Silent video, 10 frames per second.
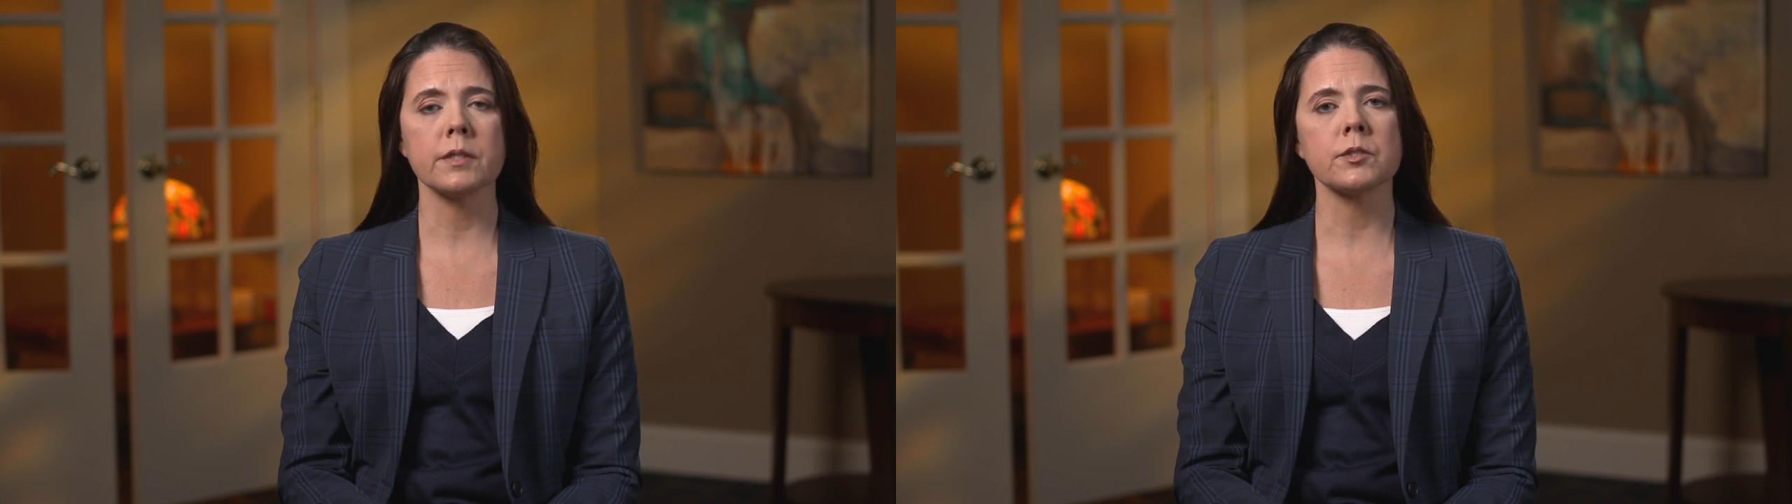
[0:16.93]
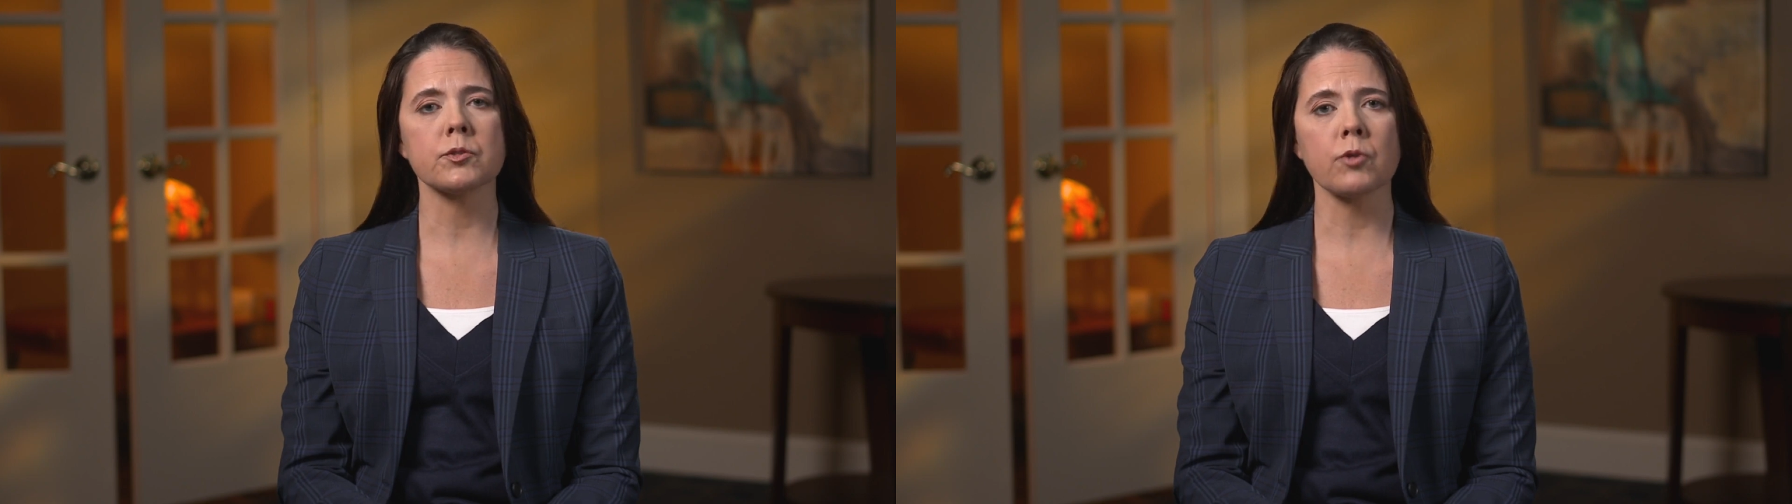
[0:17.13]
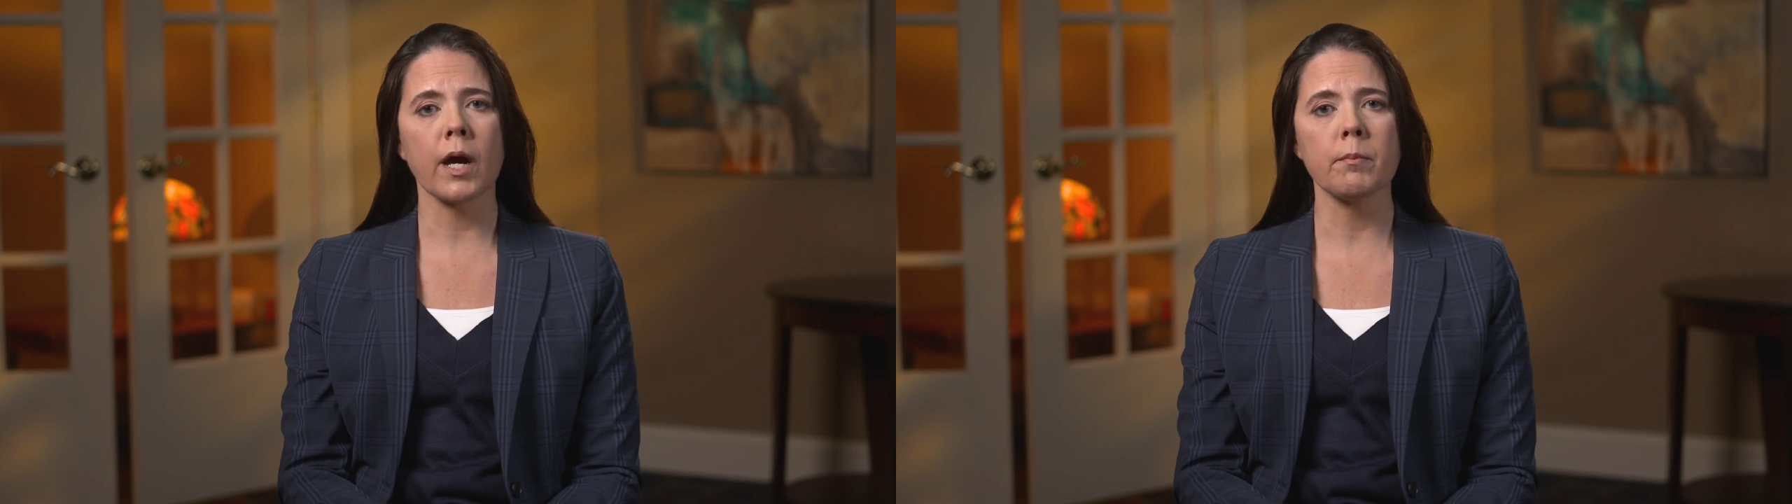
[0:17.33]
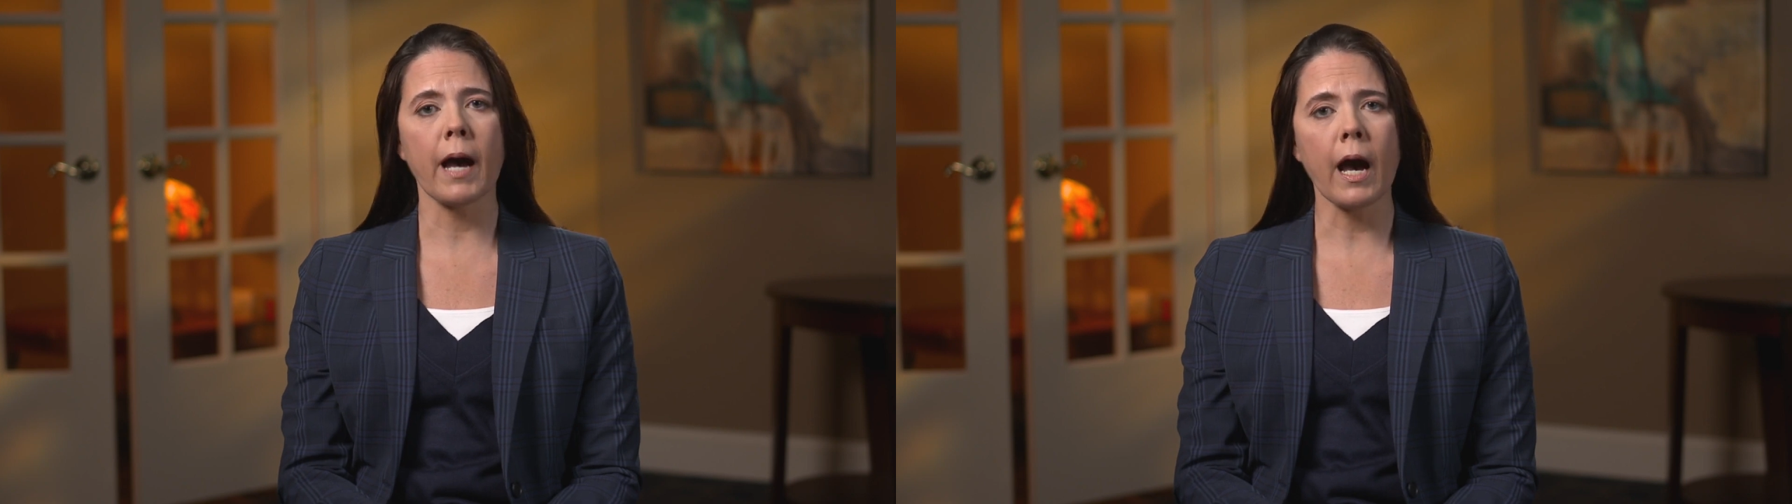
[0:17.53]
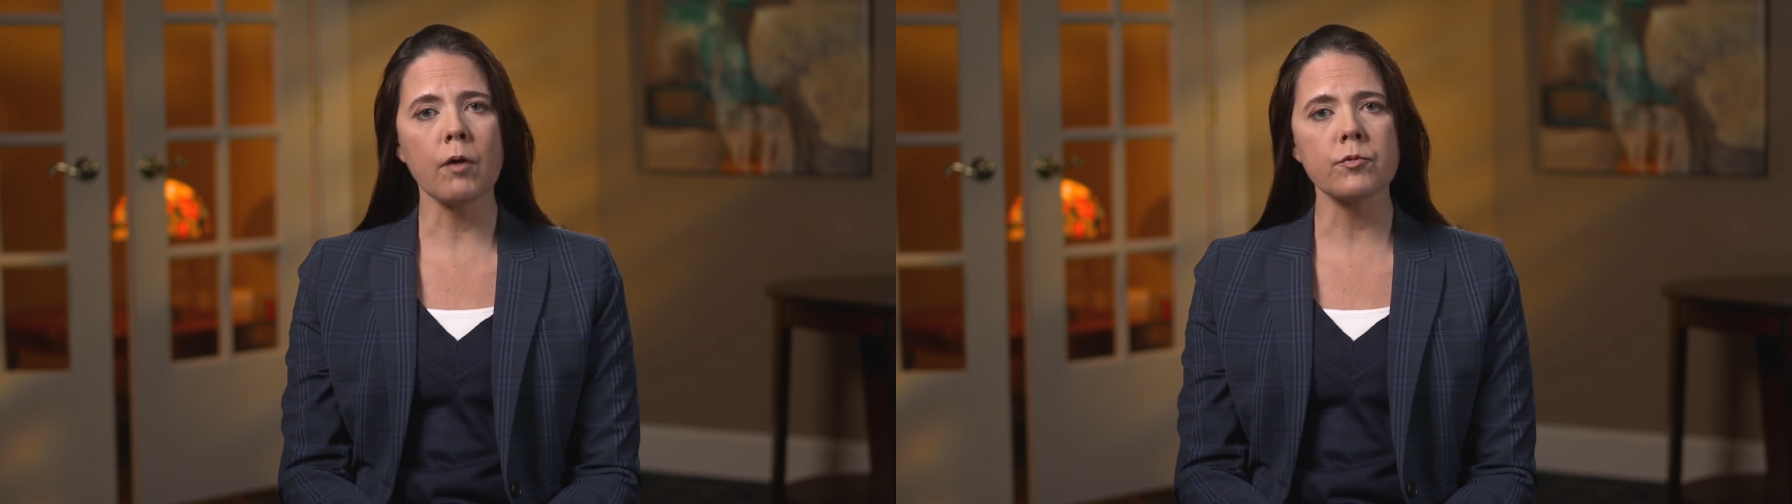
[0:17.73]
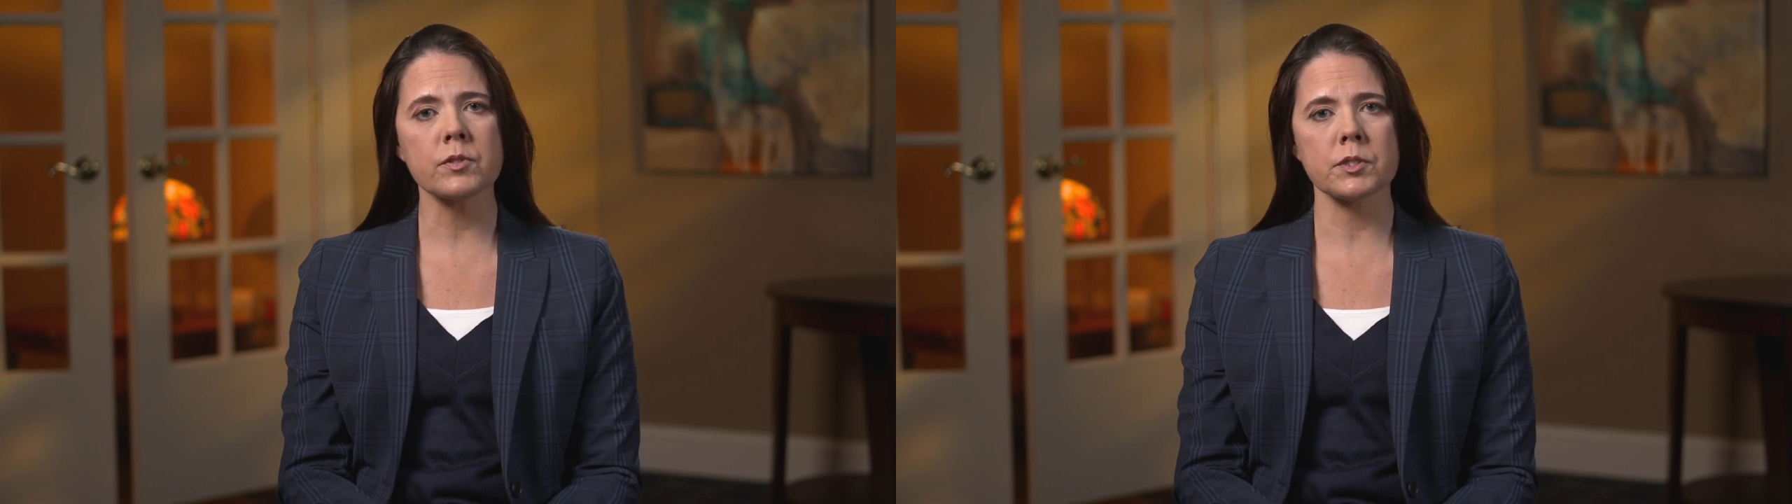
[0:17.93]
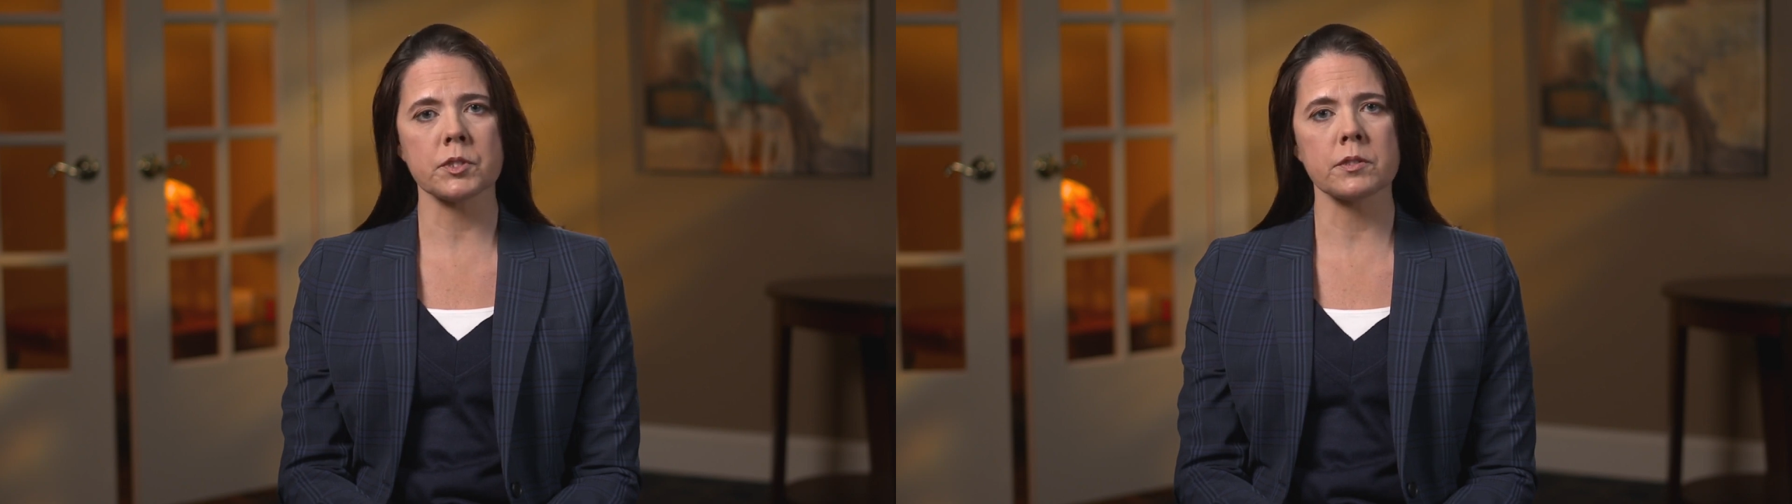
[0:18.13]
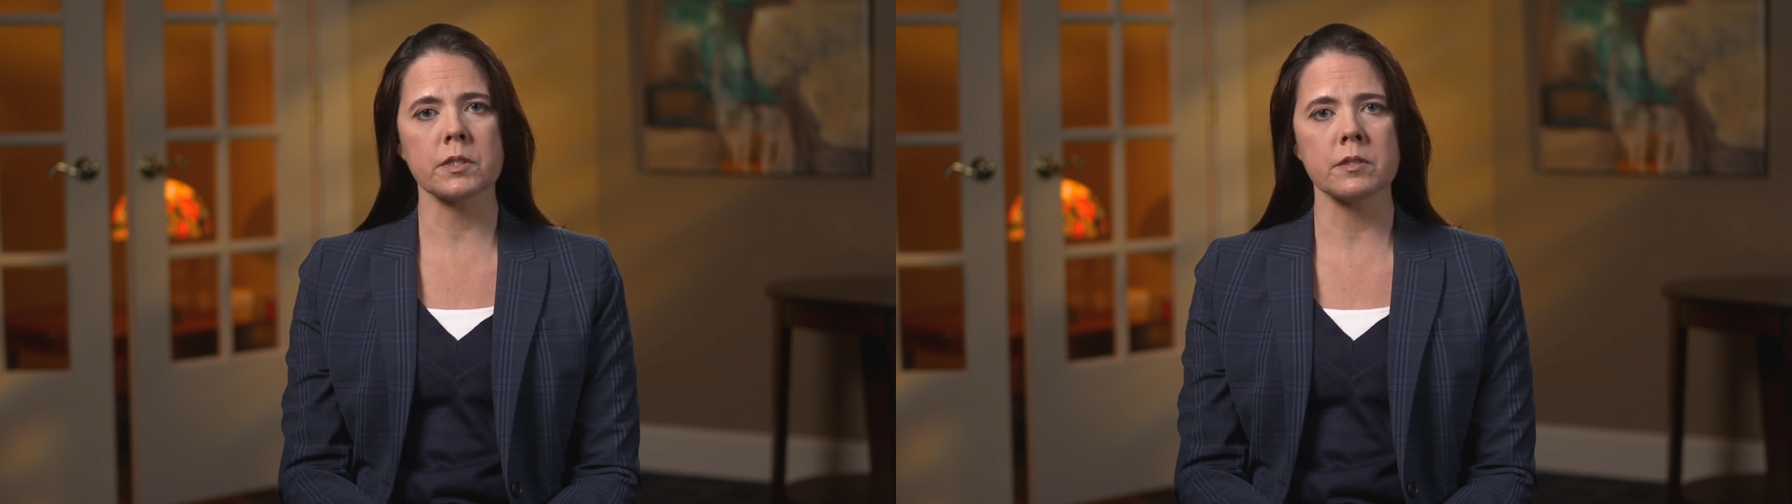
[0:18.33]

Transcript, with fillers: that describe how physicians